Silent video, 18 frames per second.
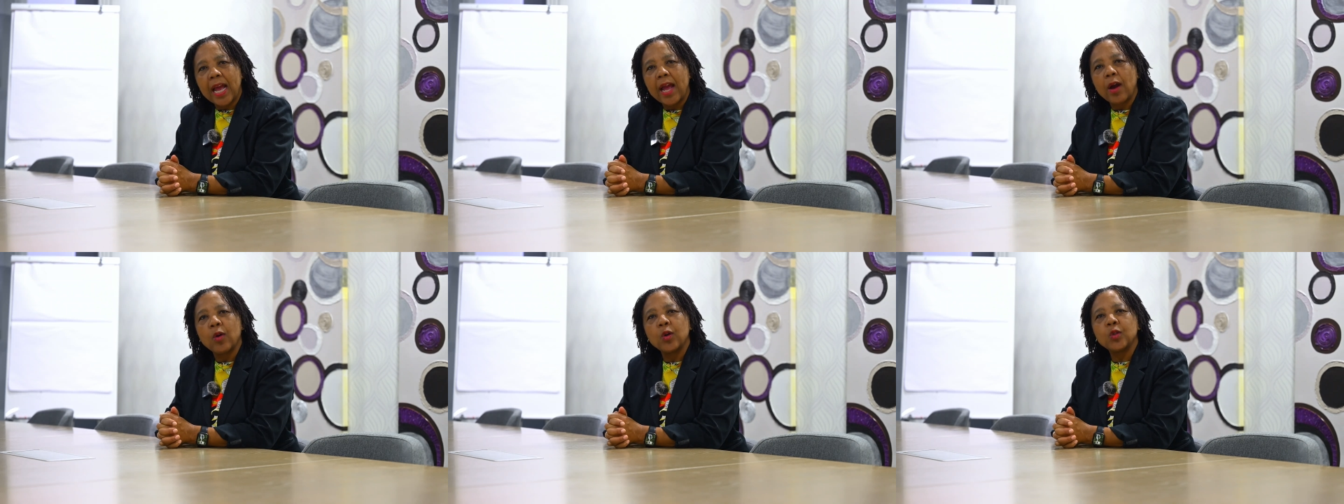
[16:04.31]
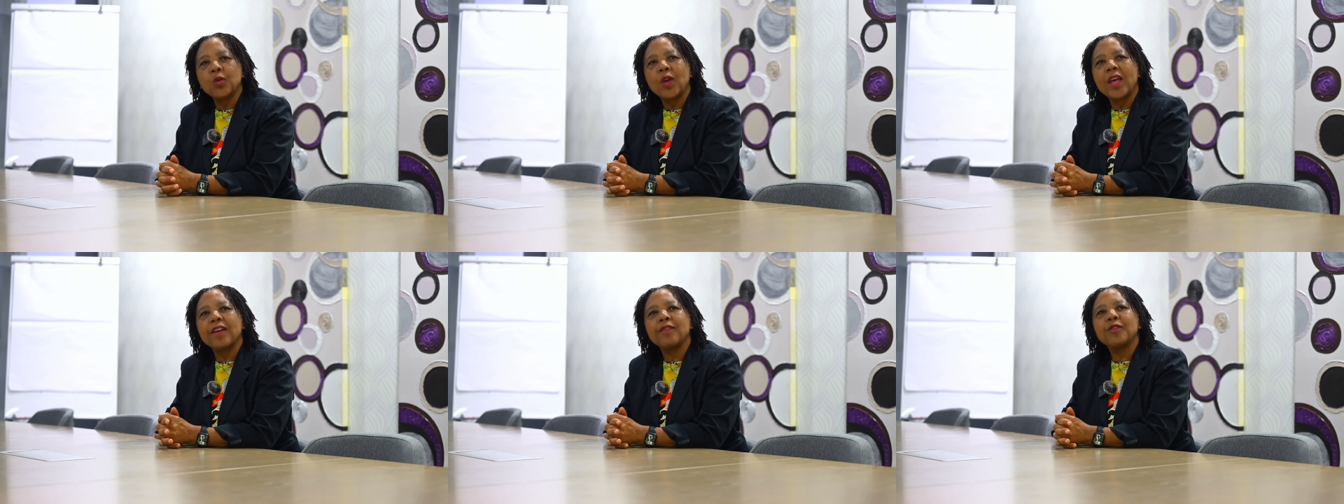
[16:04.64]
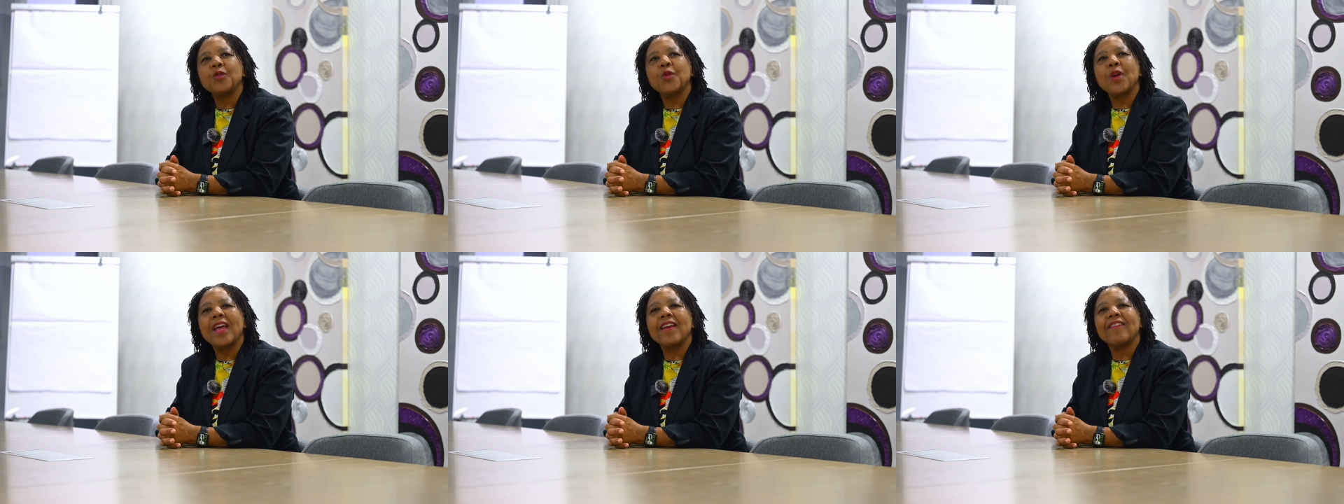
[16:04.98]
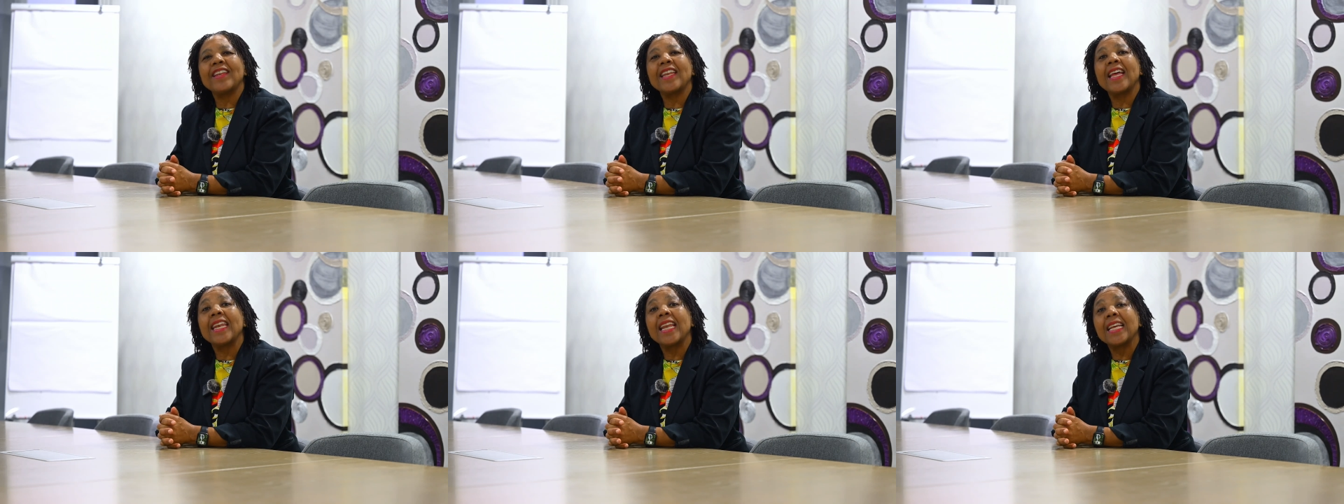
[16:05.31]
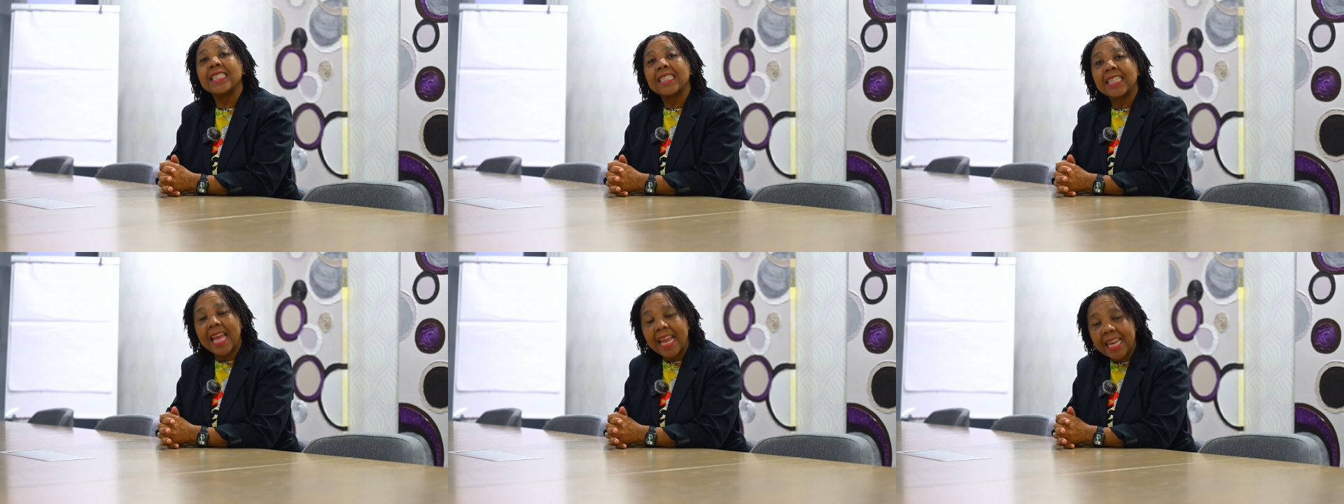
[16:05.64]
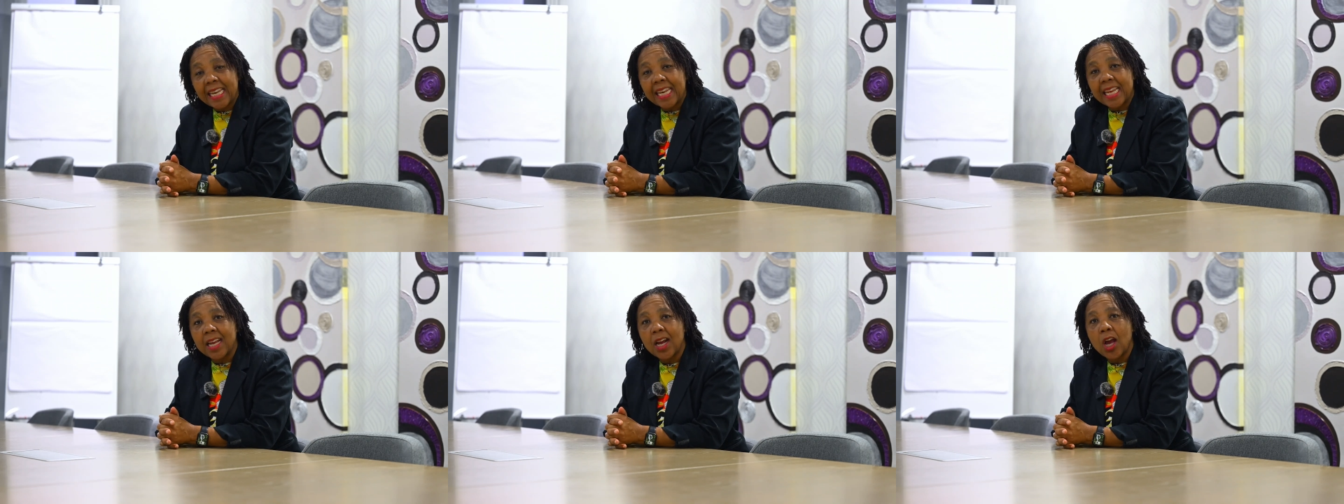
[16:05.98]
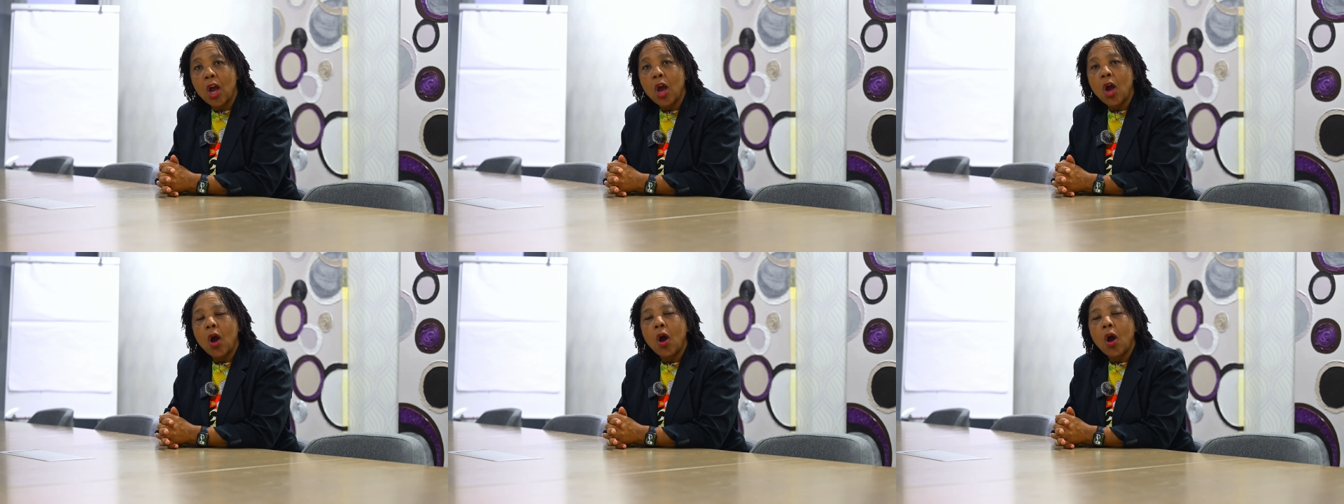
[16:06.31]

I also have to have an understanding